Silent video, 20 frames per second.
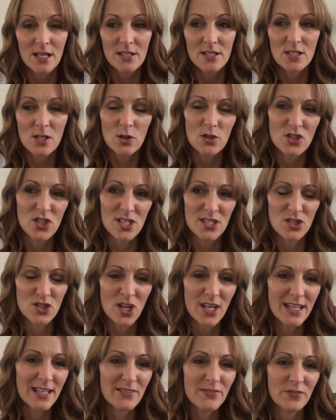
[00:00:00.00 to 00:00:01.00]
So just
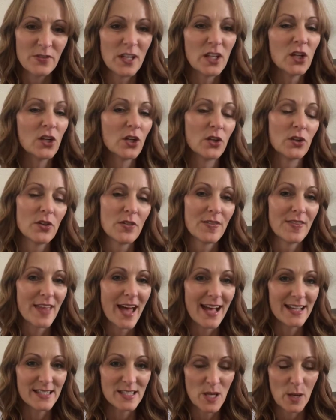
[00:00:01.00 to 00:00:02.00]
try and figure
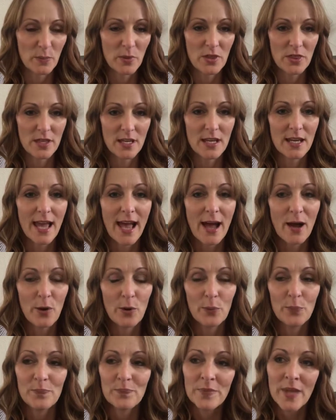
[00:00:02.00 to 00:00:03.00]
that type of thing
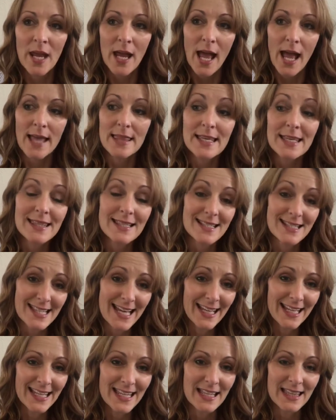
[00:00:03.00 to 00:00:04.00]
out. And then the
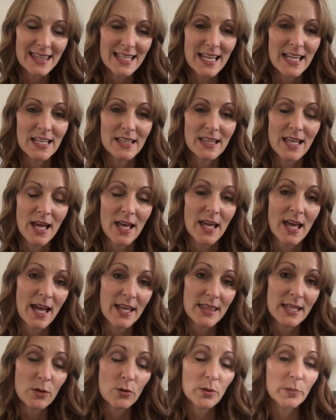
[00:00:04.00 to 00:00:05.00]
second thing that I
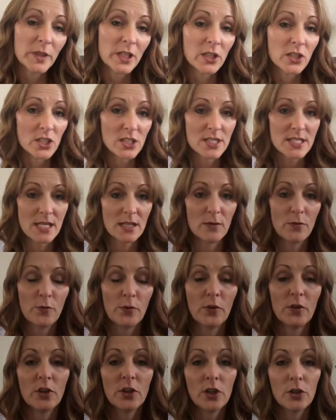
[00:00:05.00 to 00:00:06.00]
think will be a good tip
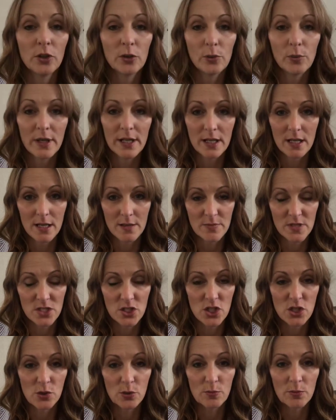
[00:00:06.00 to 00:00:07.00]
for you when it
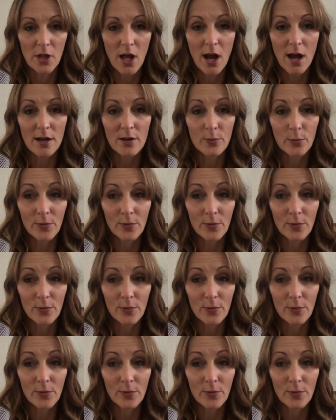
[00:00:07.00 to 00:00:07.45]
comes to blog